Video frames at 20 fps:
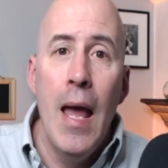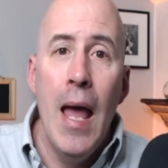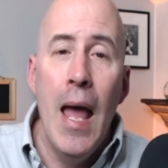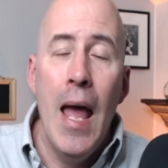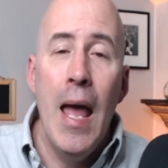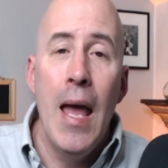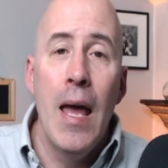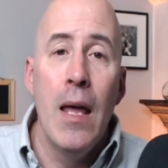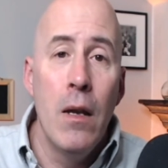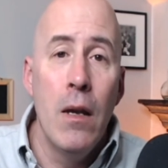
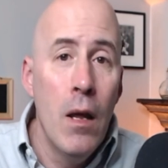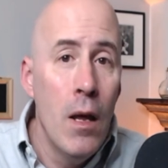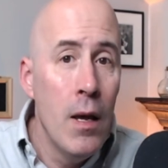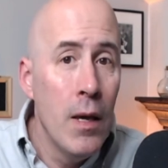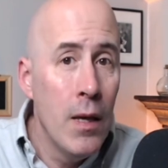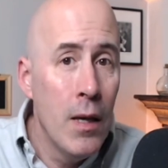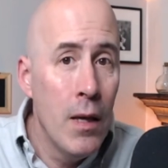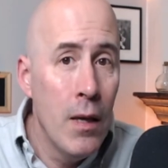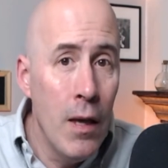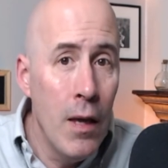And
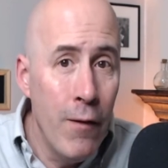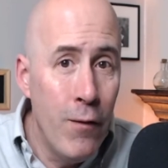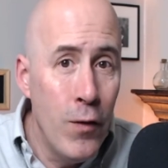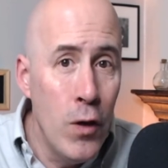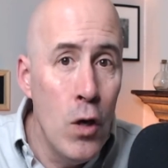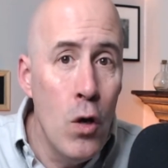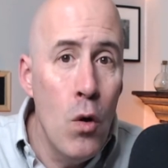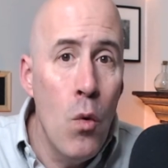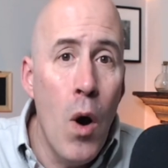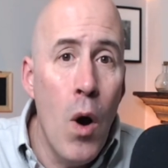if
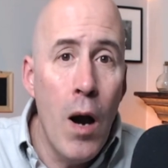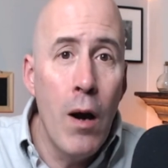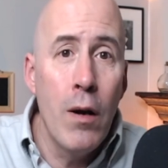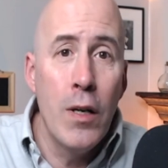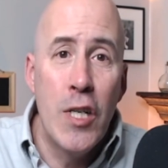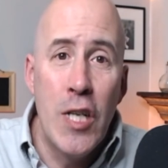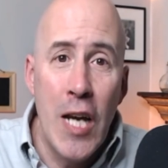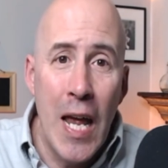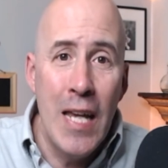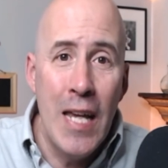you are
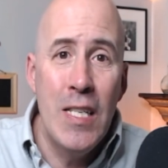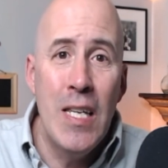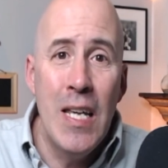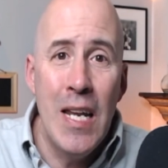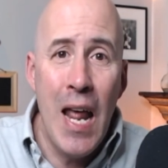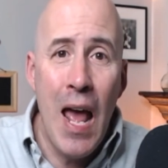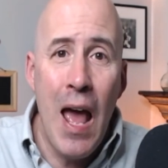chasing